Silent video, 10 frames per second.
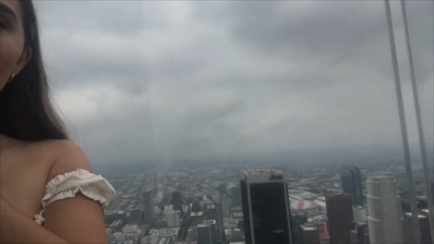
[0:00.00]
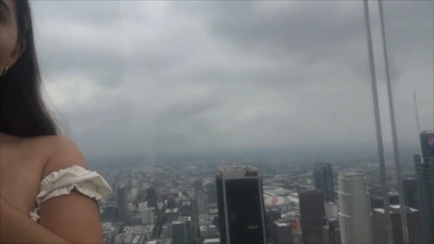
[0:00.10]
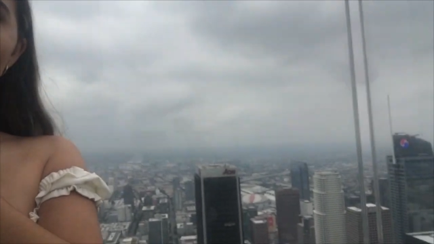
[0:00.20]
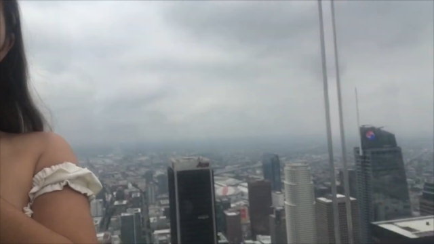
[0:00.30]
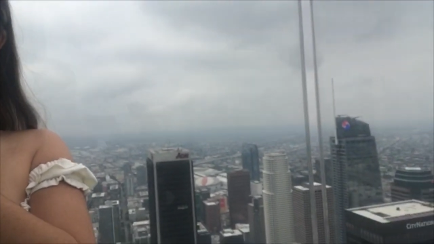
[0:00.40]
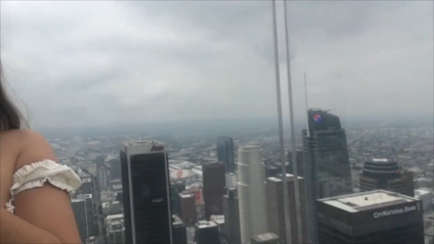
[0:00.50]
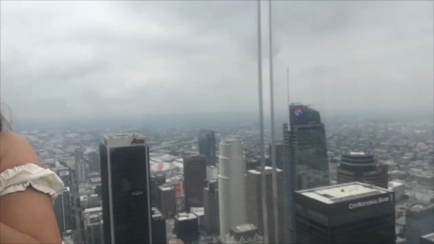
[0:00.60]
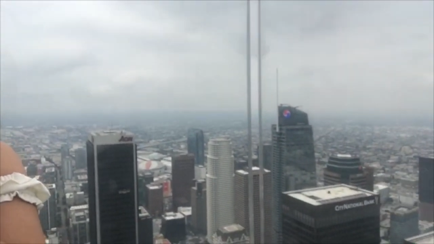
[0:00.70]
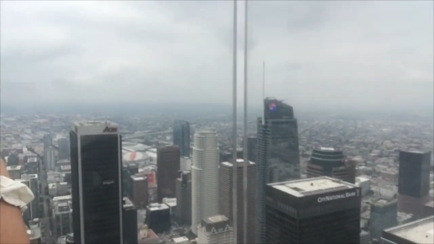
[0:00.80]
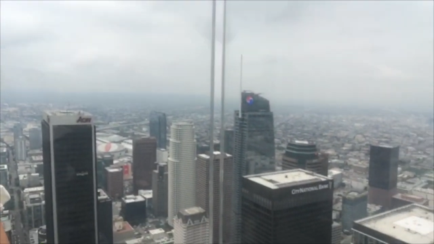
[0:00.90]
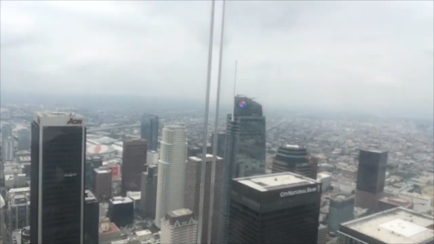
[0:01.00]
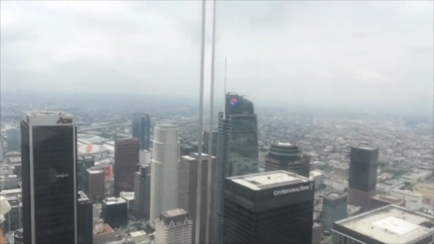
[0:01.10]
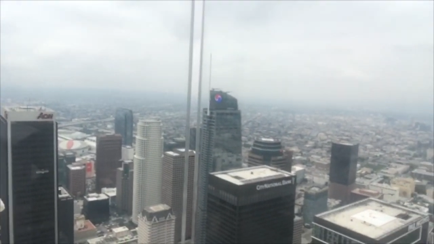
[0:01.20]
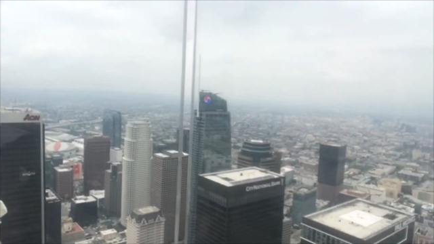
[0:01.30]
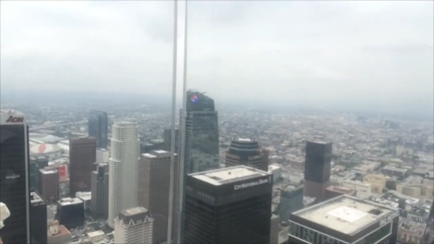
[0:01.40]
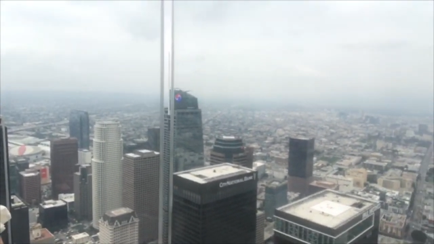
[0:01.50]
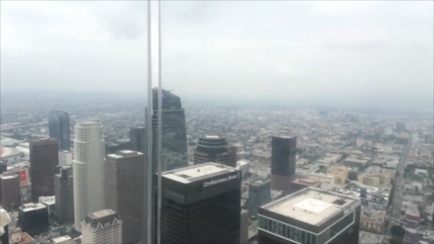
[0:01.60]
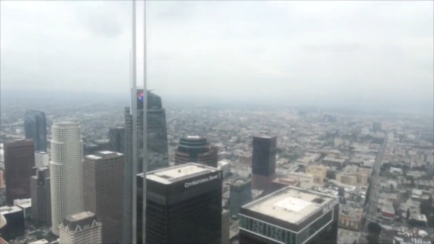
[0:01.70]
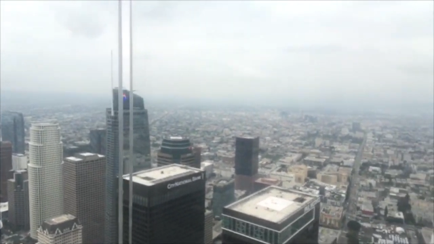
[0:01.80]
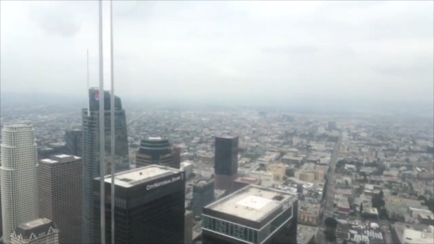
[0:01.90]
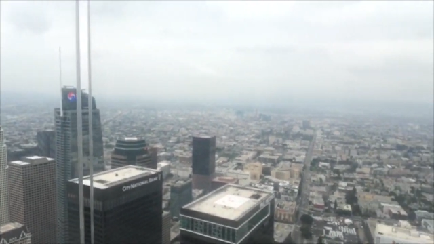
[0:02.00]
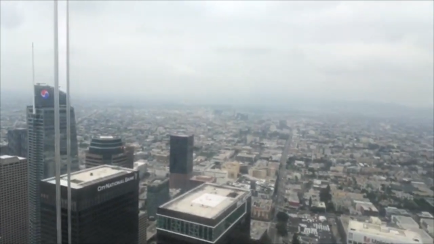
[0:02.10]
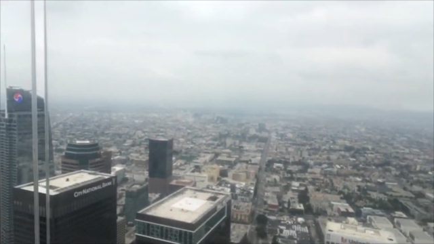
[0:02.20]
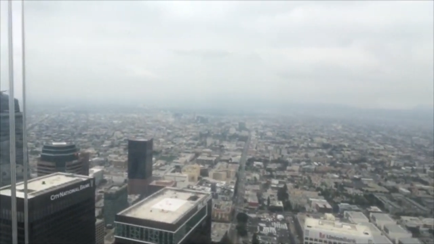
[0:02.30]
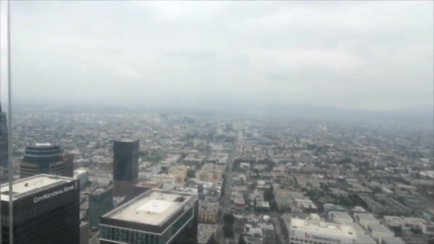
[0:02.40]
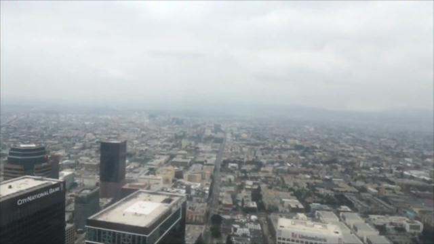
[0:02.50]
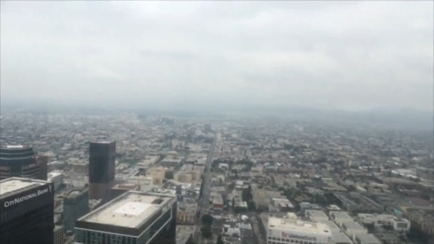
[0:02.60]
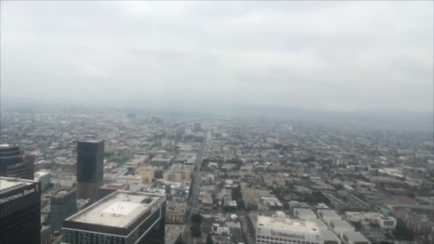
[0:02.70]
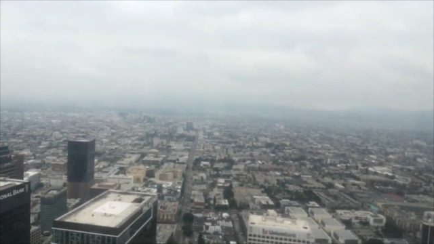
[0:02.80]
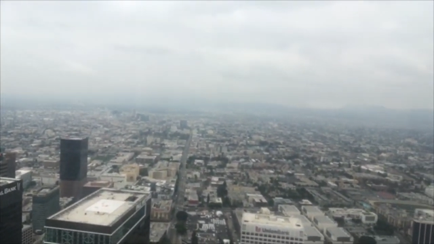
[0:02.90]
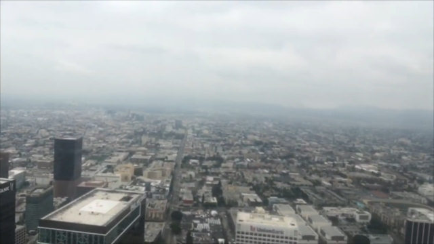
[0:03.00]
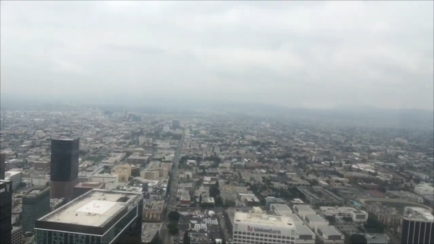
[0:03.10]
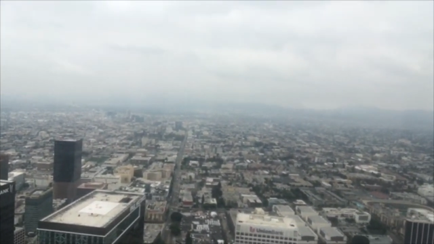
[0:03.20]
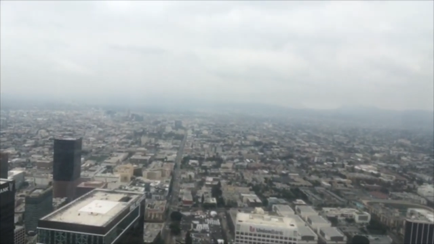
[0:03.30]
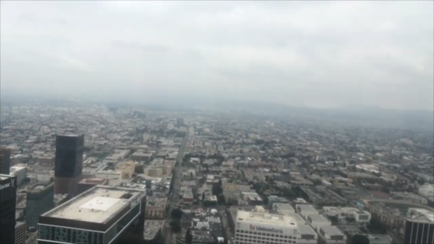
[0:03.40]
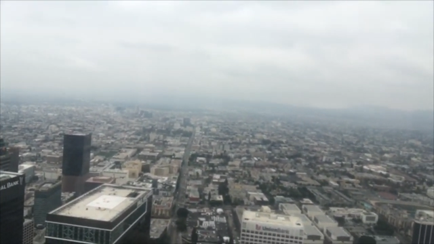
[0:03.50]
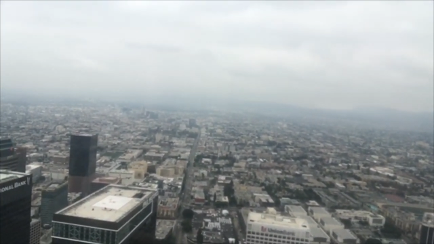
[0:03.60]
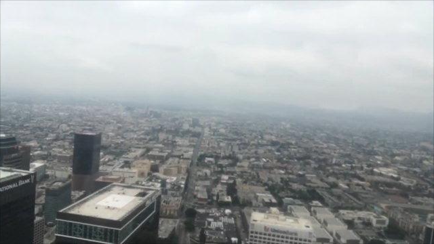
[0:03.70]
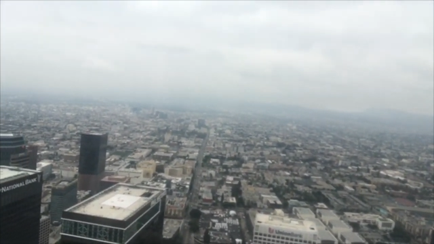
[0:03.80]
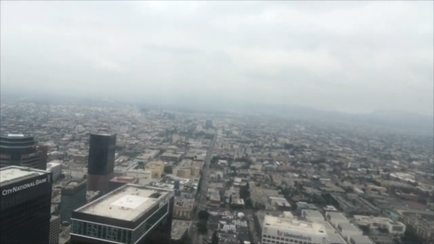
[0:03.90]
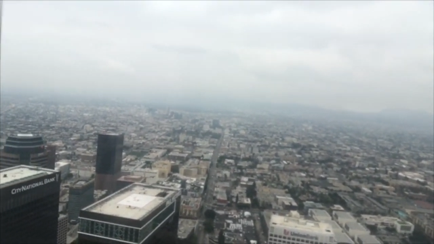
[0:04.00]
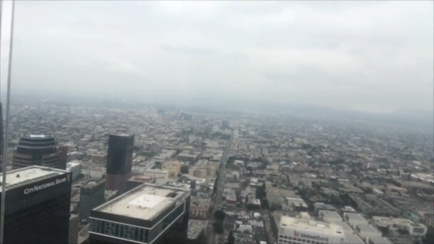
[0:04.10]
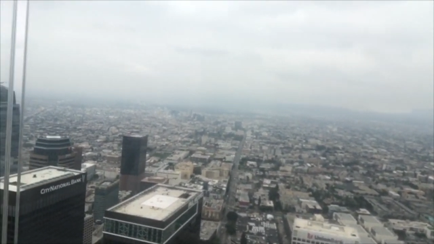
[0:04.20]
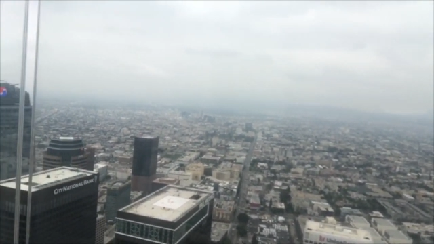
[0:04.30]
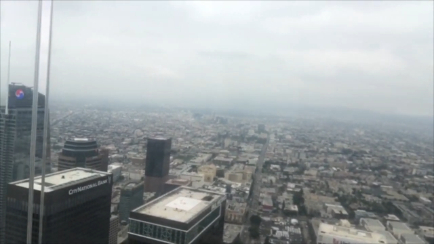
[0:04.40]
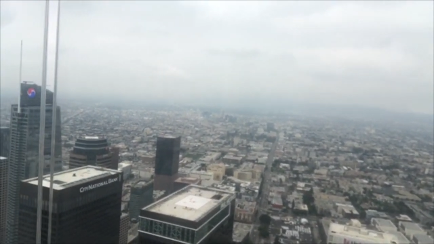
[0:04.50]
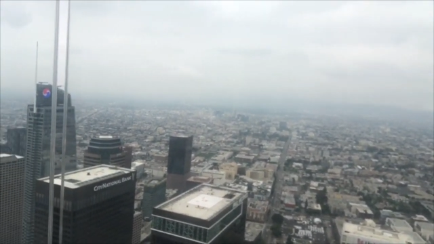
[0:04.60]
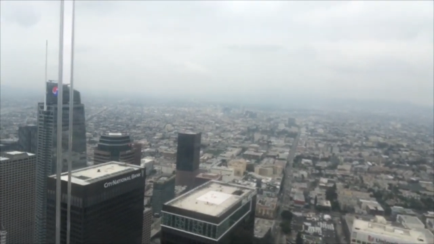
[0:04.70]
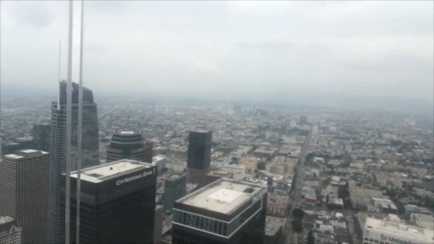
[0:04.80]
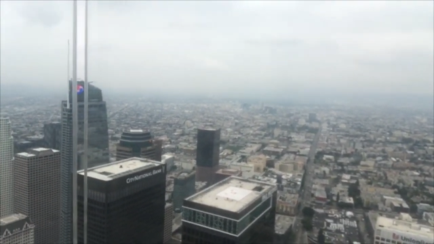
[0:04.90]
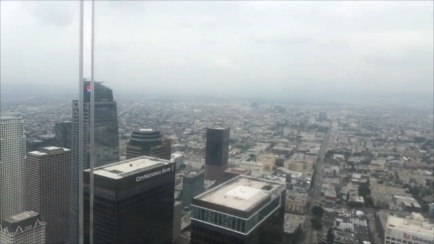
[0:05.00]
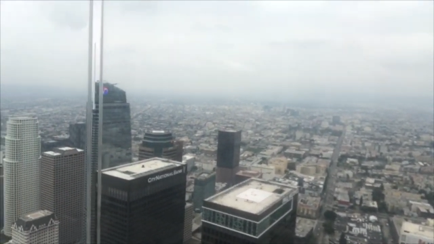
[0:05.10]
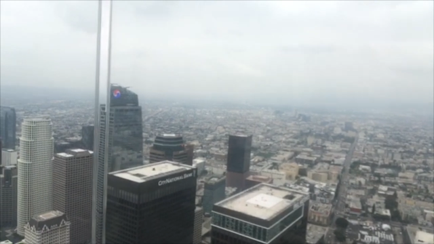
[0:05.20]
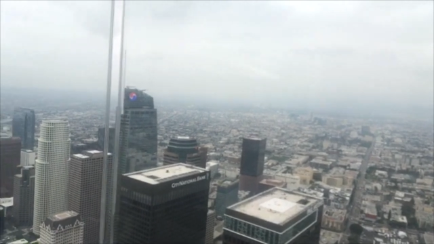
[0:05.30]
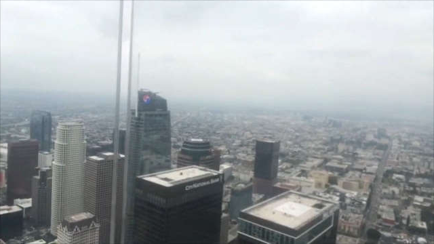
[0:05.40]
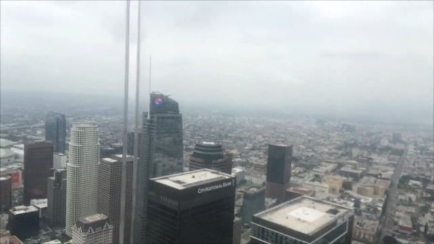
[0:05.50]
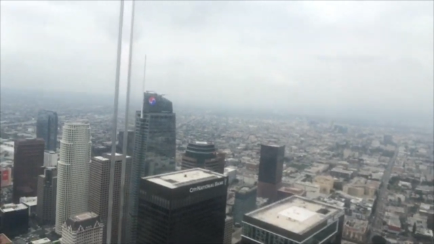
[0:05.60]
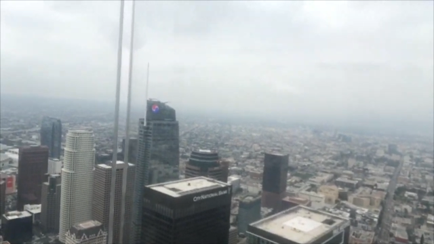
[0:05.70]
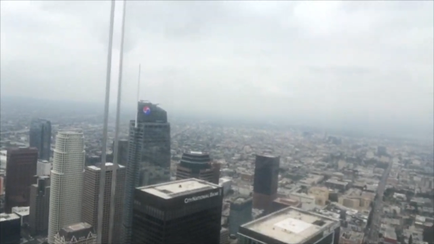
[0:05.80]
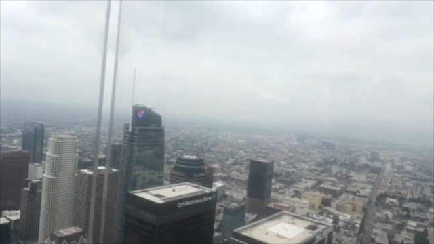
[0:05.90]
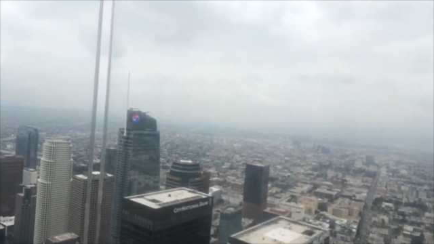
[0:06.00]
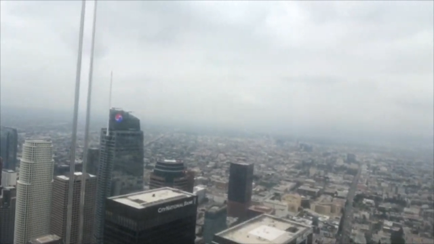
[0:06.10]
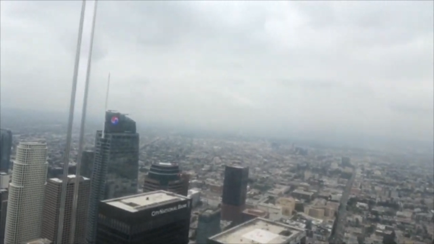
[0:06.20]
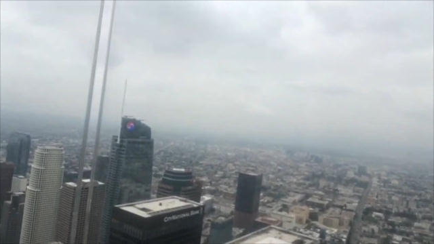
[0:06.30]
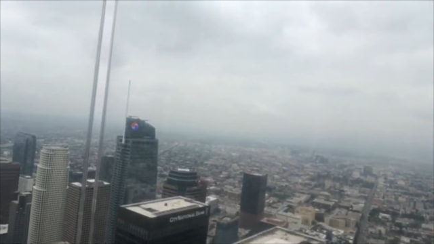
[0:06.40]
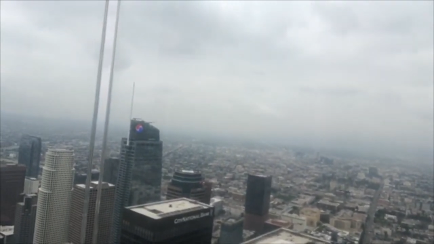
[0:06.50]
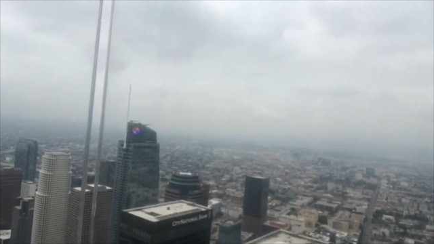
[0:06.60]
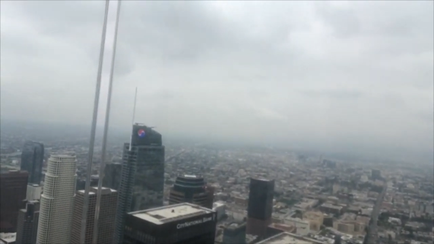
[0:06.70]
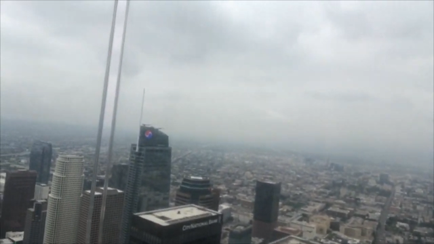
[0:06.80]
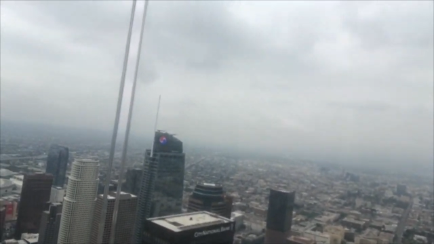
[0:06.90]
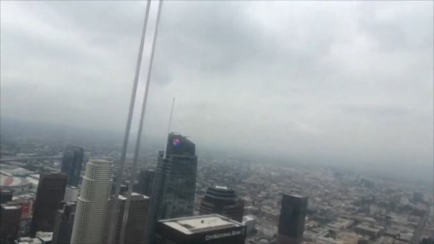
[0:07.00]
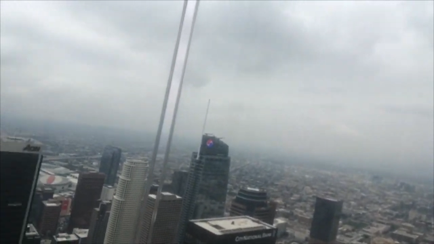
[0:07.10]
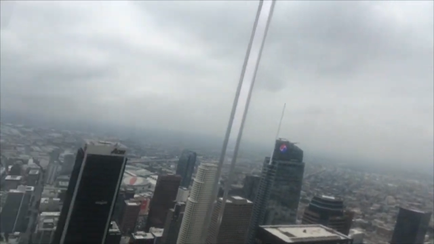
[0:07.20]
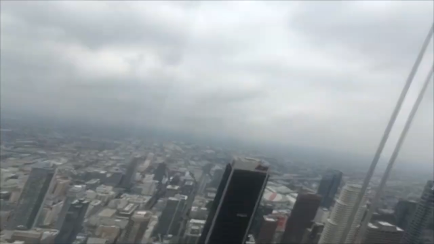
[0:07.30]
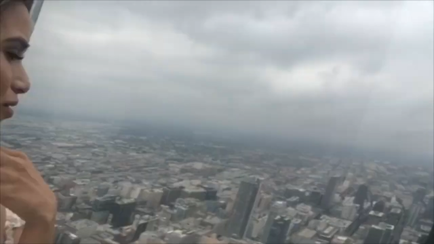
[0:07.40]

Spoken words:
Nobody's mouth can be seen.